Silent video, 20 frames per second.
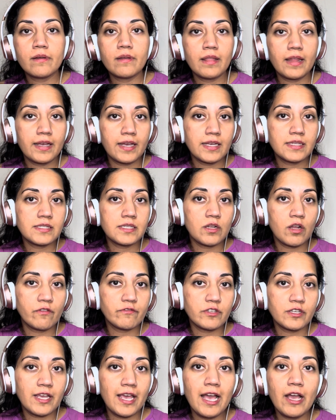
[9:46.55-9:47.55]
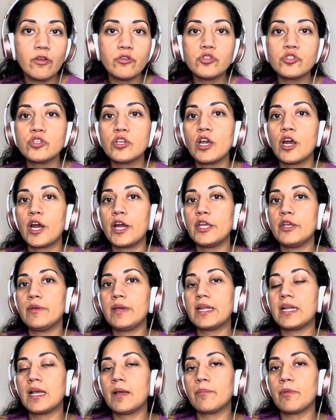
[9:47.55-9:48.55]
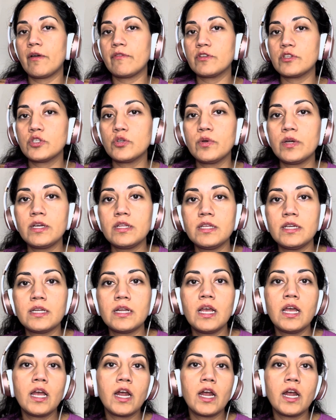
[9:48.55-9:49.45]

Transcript: like I said, off the couch? Are you getting up off the toilet?